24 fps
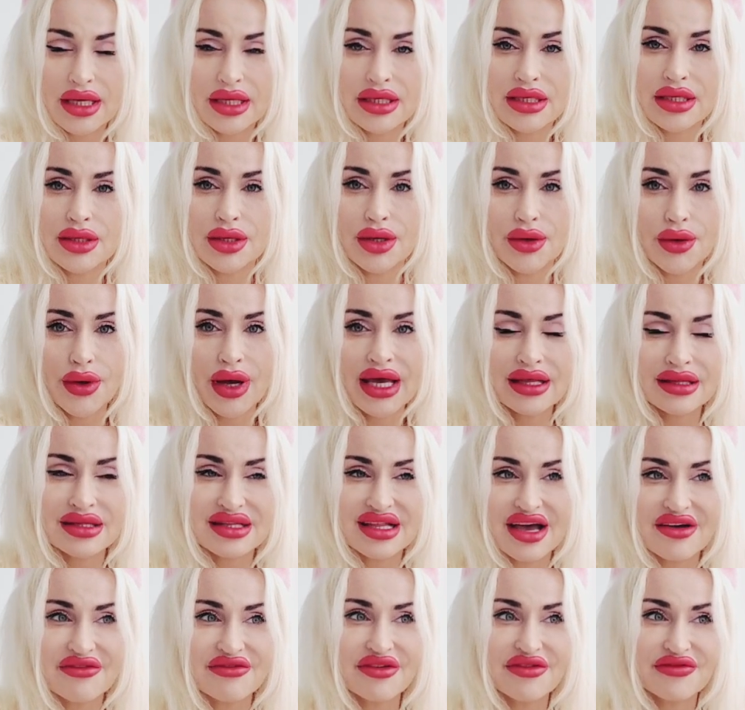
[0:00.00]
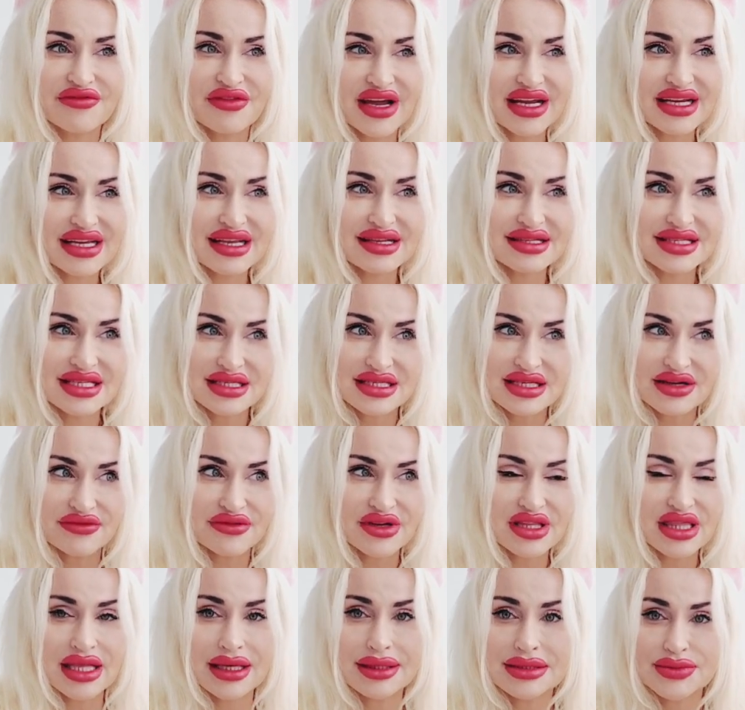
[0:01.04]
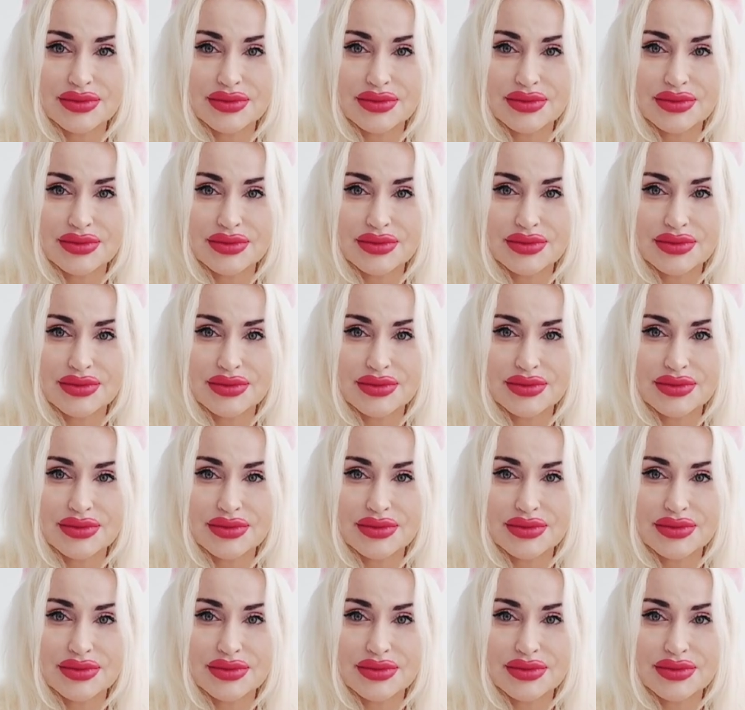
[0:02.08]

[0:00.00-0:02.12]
you know, love, finances, everything.